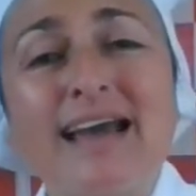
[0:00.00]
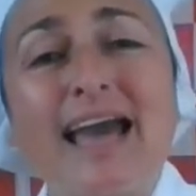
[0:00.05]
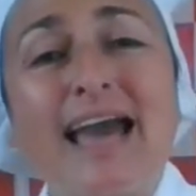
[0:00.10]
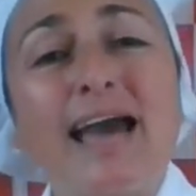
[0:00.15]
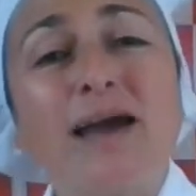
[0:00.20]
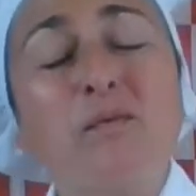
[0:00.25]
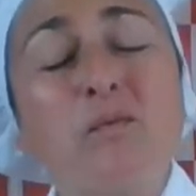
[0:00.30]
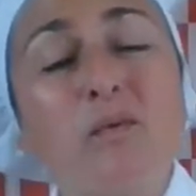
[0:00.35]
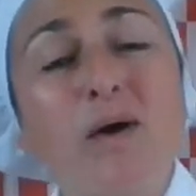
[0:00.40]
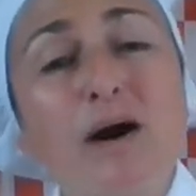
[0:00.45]

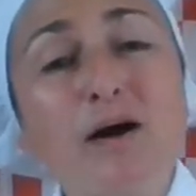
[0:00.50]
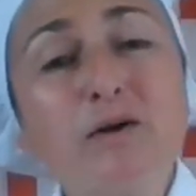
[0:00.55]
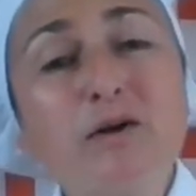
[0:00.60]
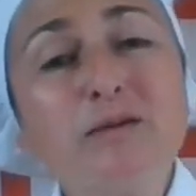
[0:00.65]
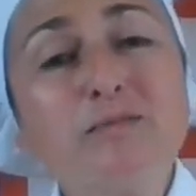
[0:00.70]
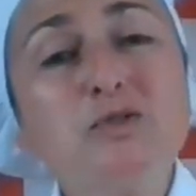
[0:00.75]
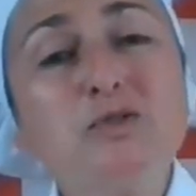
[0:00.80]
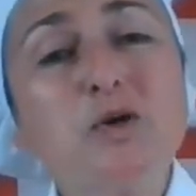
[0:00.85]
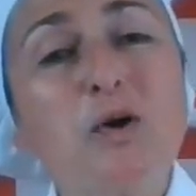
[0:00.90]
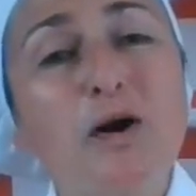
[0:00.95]
And
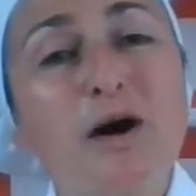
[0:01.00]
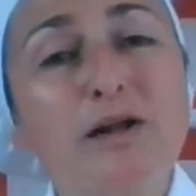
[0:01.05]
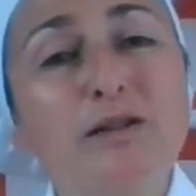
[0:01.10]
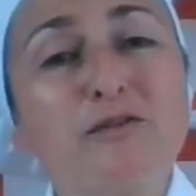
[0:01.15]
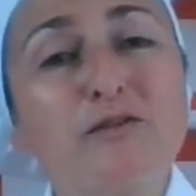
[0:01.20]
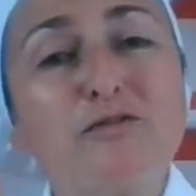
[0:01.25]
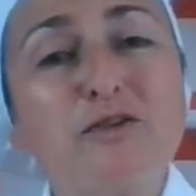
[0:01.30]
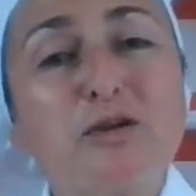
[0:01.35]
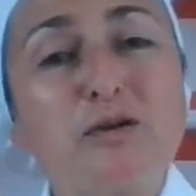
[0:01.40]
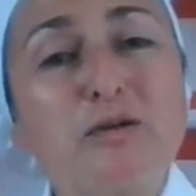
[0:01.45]
welcome to all
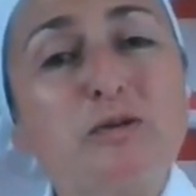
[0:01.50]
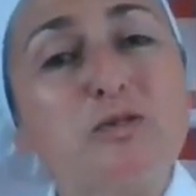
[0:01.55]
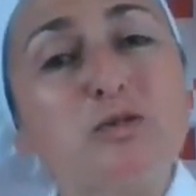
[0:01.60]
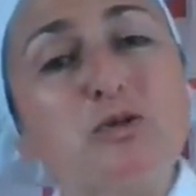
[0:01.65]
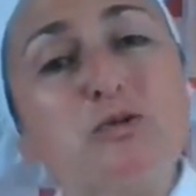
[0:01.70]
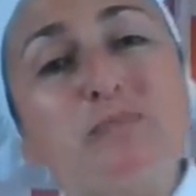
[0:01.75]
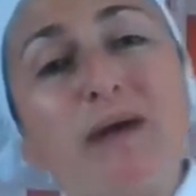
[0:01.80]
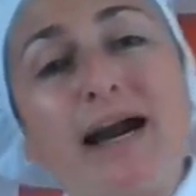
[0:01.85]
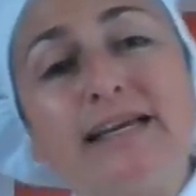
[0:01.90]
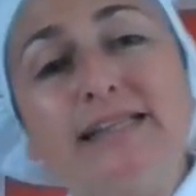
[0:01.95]
of you
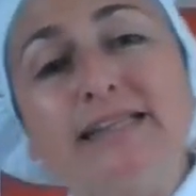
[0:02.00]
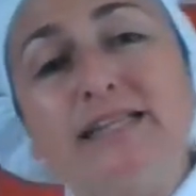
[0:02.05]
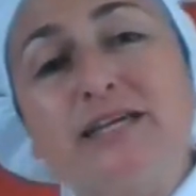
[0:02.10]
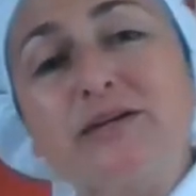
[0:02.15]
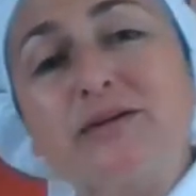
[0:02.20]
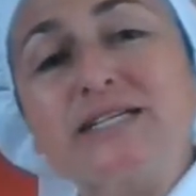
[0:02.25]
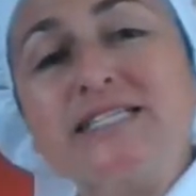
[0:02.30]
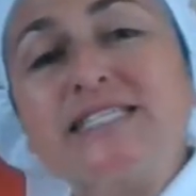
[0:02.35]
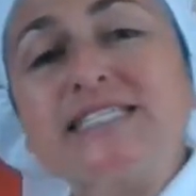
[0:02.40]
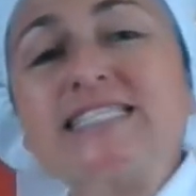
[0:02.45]
to my
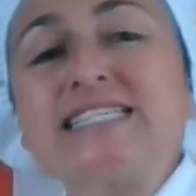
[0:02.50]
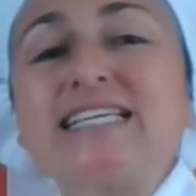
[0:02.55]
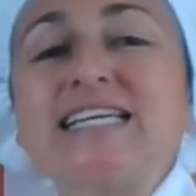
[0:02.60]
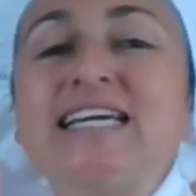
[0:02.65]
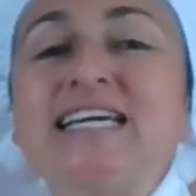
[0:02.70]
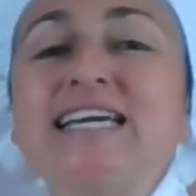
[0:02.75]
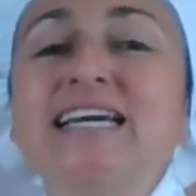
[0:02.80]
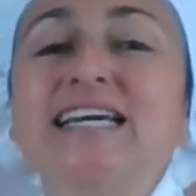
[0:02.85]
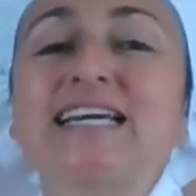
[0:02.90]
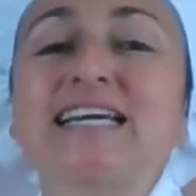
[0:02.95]

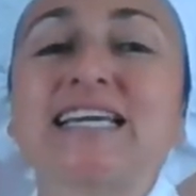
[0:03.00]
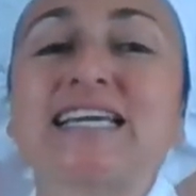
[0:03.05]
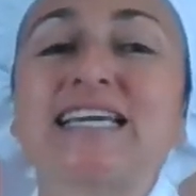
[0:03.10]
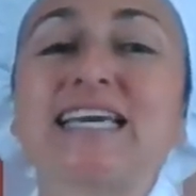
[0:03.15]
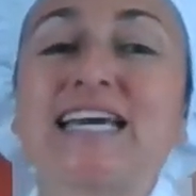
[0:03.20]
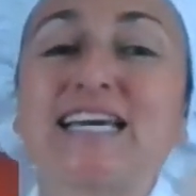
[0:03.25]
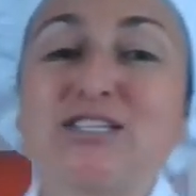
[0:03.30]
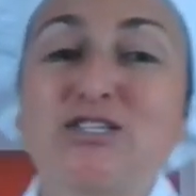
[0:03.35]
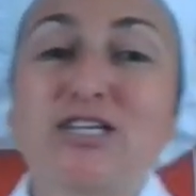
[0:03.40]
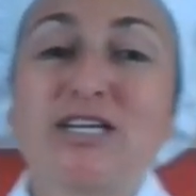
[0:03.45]
literacy
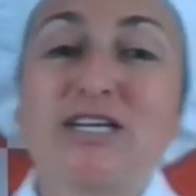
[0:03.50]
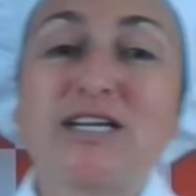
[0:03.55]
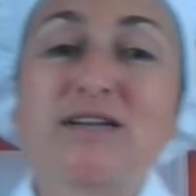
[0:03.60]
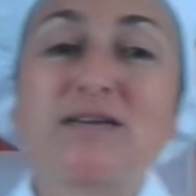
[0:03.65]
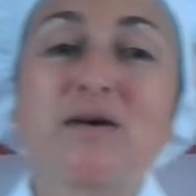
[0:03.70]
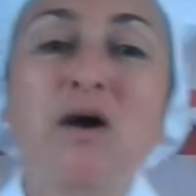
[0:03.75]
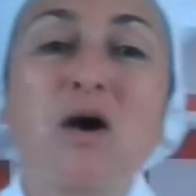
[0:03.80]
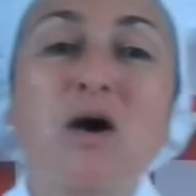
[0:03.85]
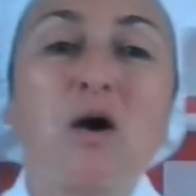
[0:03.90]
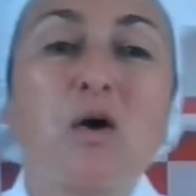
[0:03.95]
kitchen,
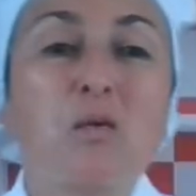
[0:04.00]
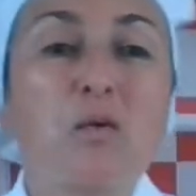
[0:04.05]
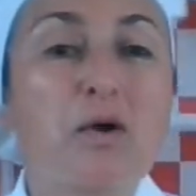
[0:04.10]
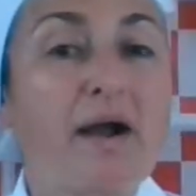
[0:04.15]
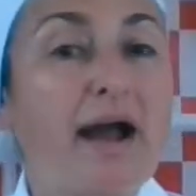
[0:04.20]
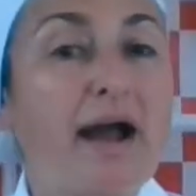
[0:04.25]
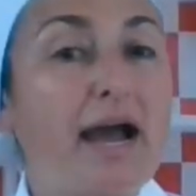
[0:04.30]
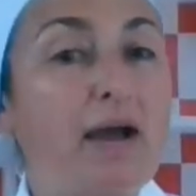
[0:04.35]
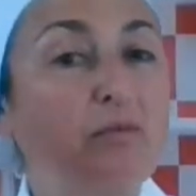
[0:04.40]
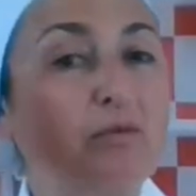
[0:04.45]
where
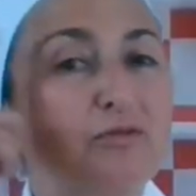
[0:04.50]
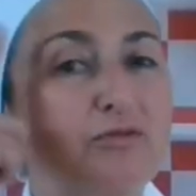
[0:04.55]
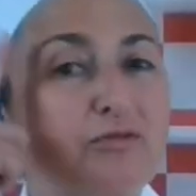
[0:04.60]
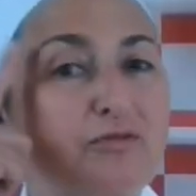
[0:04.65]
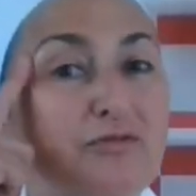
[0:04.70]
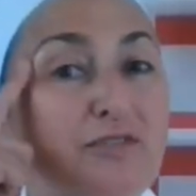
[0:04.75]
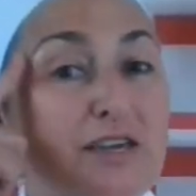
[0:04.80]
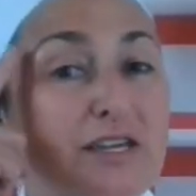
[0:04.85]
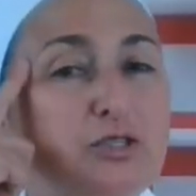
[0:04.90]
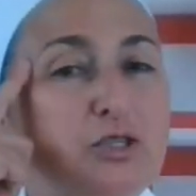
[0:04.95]
I will
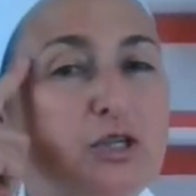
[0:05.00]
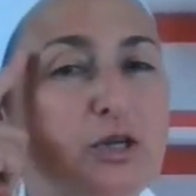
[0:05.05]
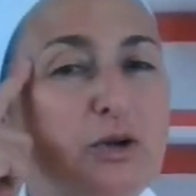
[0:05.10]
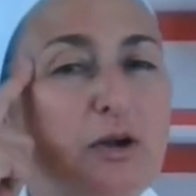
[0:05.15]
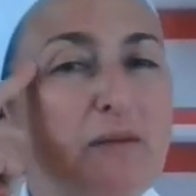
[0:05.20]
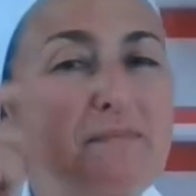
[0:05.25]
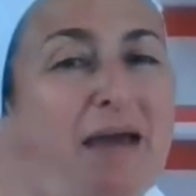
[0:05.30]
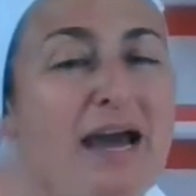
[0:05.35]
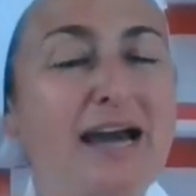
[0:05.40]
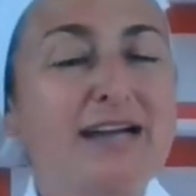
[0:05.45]
feed your
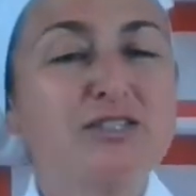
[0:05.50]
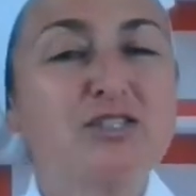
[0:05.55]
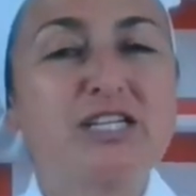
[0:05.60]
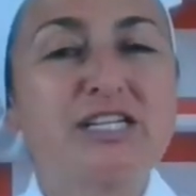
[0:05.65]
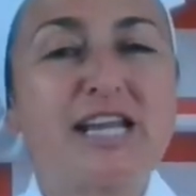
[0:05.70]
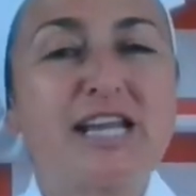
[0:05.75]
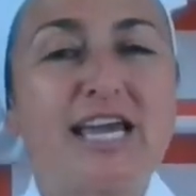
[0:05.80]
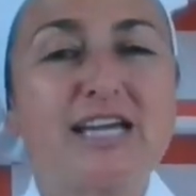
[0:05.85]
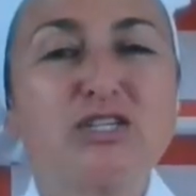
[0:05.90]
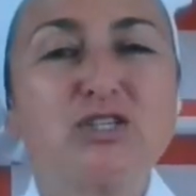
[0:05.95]

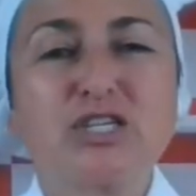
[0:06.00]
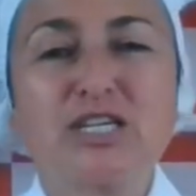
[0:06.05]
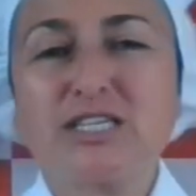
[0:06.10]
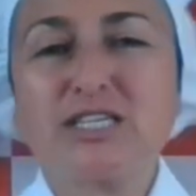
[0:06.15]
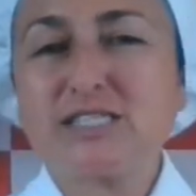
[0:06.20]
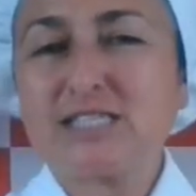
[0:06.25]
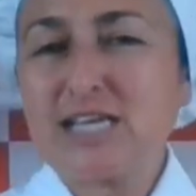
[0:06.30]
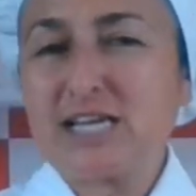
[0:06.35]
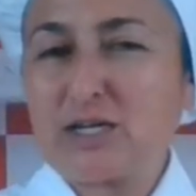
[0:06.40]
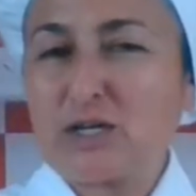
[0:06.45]

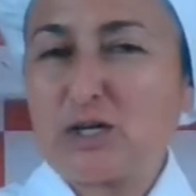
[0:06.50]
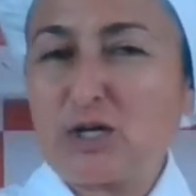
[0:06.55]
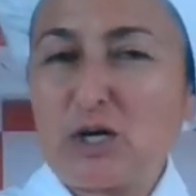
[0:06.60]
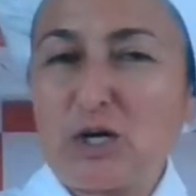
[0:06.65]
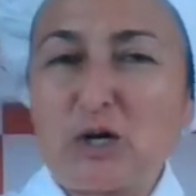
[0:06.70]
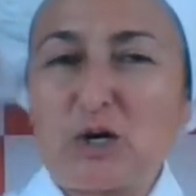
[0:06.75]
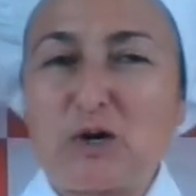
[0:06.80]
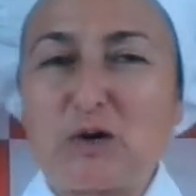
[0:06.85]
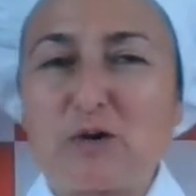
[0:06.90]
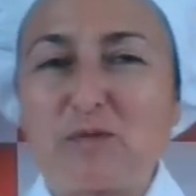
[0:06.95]
imaginations and
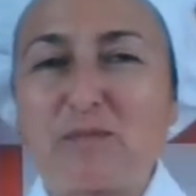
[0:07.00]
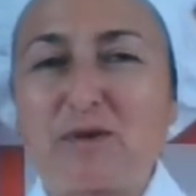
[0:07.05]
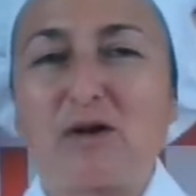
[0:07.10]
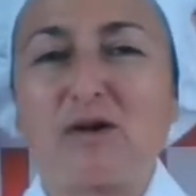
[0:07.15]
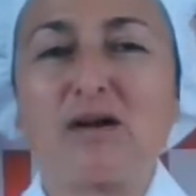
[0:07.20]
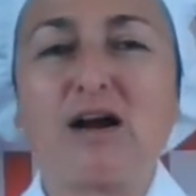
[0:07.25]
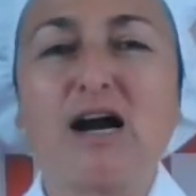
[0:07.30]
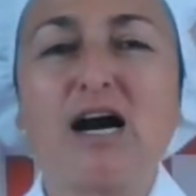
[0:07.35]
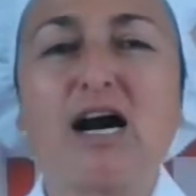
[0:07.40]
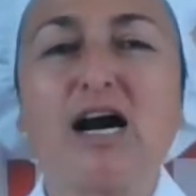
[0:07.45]
curb
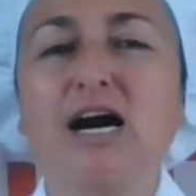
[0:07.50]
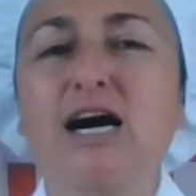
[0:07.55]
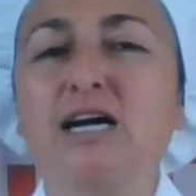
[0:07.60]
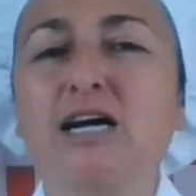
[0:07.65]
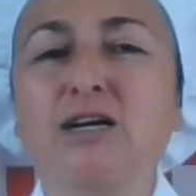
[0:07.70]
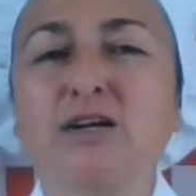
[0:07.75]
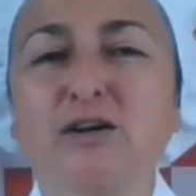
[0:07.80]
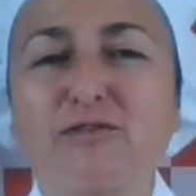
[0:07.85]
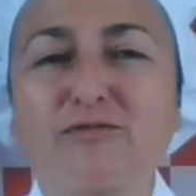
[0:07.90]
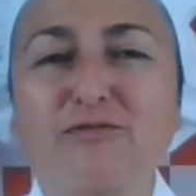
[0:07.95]
your
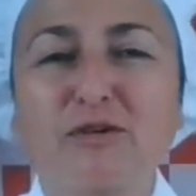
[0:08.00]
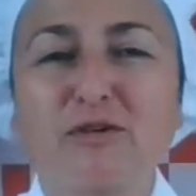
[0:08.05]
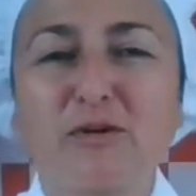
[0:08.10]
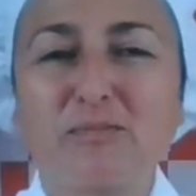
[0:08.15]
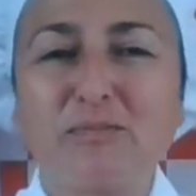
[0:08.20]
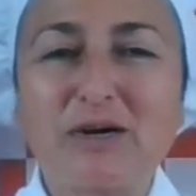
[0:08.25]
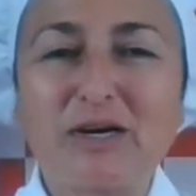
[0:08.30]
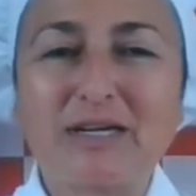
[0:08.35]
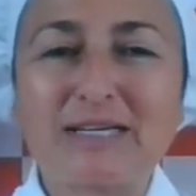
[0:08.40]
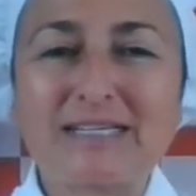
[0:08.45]
hunger for
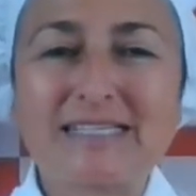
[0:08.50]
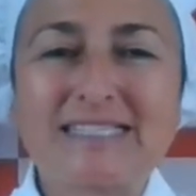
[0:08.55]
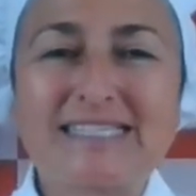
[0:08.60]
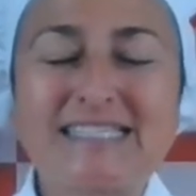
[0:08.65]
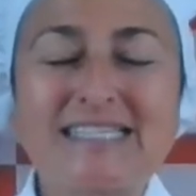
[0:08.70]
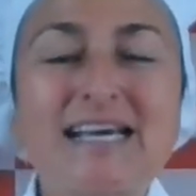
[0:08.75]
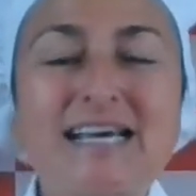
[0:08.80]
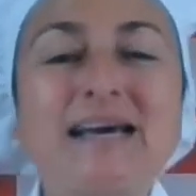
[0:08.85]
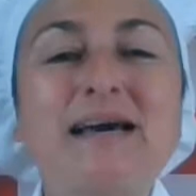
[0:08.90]
books.